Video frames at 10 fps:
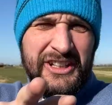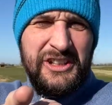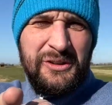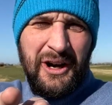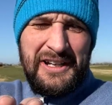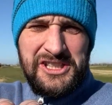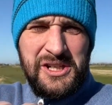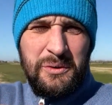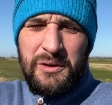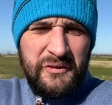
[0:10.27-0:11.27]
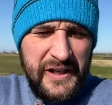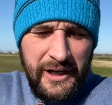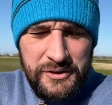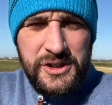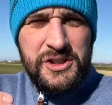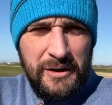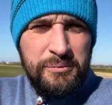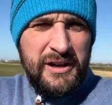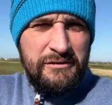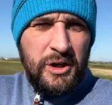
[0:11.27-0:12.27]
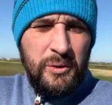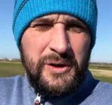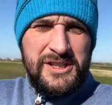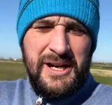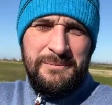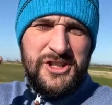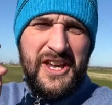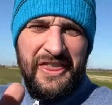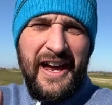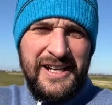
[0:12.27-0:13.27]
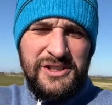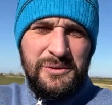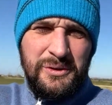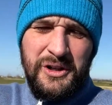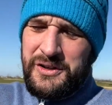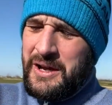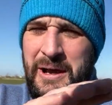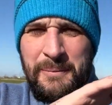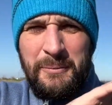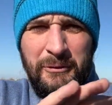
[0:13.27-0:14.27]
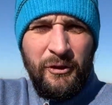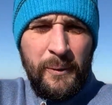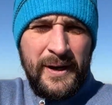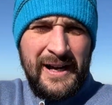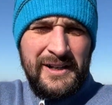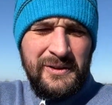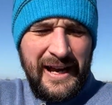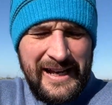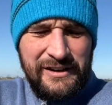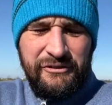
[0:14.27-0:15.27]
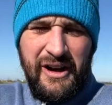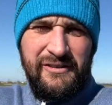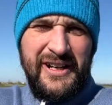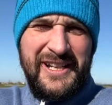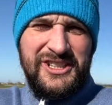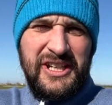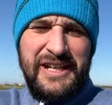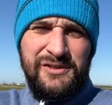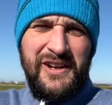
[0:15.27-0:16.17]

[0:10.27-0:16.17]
you guys still got videos because I pre-recorded some, so that is all good. But before we go any further in today's